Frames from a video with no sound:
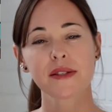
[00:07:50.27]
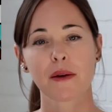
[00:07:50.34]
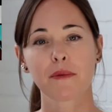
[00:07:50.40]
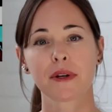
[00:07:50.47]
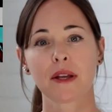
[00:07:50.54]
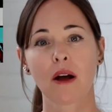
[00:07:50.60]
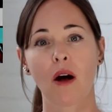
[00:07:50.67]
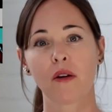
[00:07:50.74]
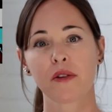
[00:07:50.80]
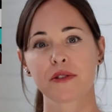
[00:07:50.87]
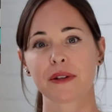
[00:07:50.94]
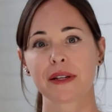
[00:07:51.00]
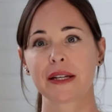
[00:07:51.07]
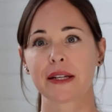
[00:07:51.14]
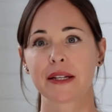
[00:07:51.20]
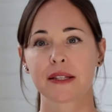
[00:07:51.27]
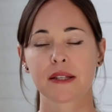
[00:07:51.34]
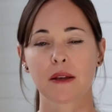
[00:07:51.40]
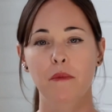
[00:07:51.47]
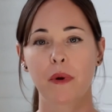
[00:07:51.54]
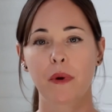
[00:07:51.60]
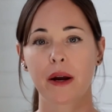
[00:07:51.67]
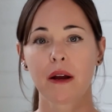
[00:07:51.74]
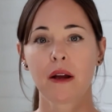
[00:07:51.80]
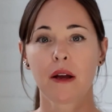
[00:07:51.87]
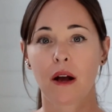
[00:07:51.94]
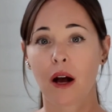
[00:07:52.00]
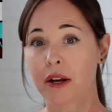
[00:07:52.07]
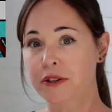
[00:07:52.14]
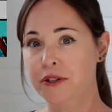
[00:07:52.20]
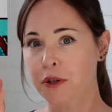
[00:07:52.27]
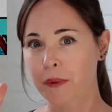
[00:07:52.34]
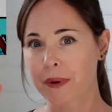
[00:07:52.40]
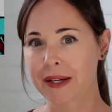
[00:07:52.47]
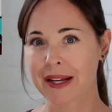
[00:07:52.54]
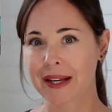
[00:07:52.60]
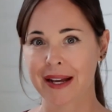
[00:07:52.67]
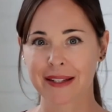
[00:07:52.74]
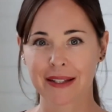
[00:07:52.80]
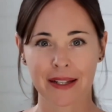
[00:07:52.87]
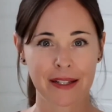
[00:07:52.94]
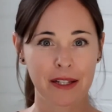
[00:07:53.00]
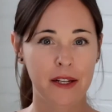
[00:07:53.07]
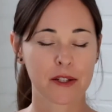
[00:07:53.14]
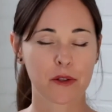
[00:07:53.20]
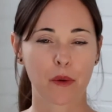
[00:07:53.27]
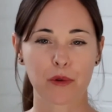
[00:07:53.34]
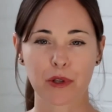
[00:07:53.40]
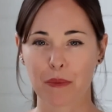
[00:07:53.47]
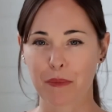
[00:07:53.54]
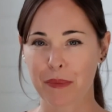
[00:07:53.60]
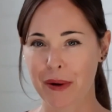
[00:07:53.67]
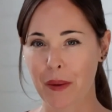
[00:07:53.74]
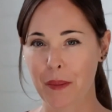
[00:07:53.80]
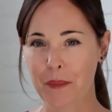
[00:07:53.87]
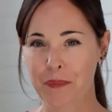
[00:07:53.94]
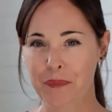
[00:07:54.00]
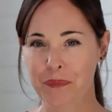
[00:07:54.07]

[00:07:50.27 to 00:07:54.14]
So I'm gonna also link it somewhere on the screen and in the description below.